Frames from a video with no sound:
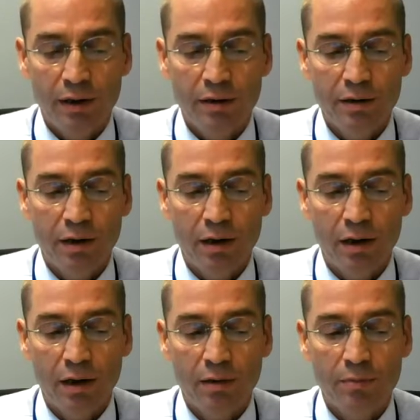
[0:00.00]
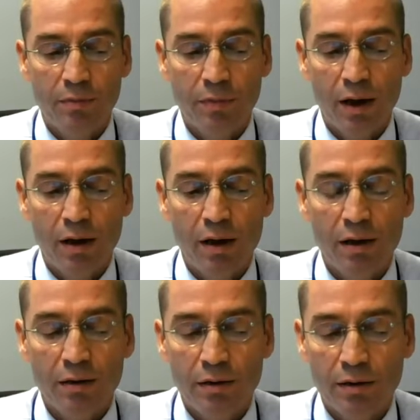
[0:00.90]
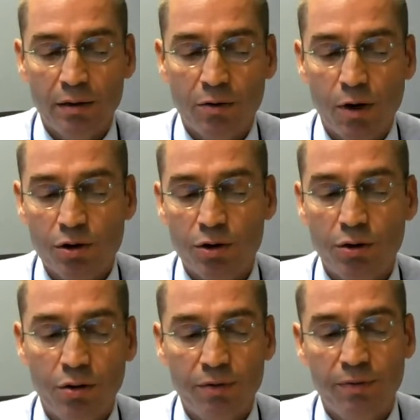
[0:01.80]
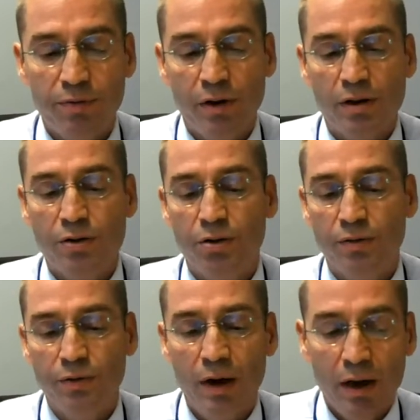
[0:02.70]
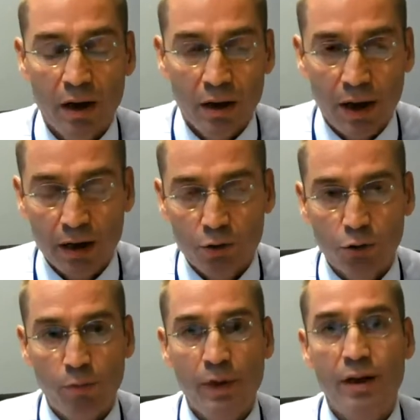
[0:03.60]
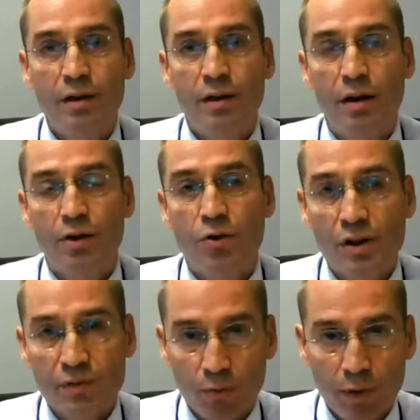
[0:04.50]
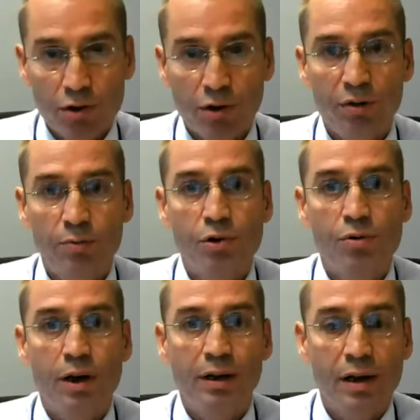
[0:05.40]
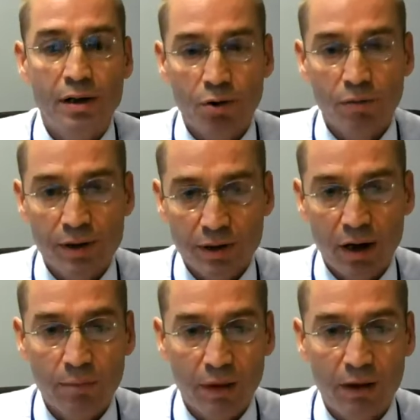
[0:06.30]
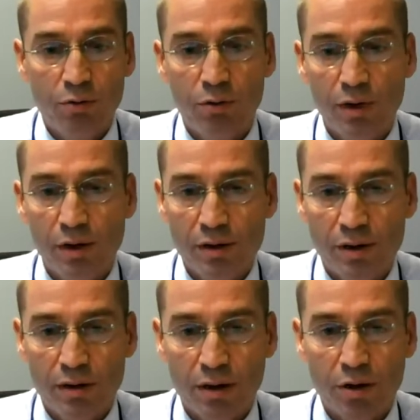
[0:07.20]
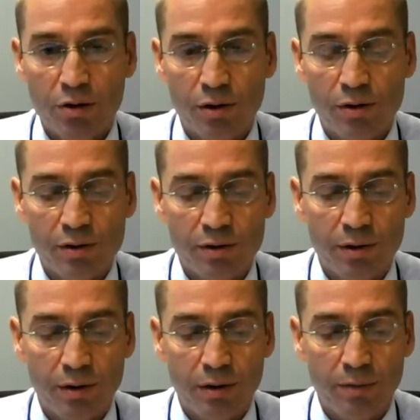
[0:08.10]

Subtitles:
And the question of sort of economic transformation in Botswana has always come into these discussions.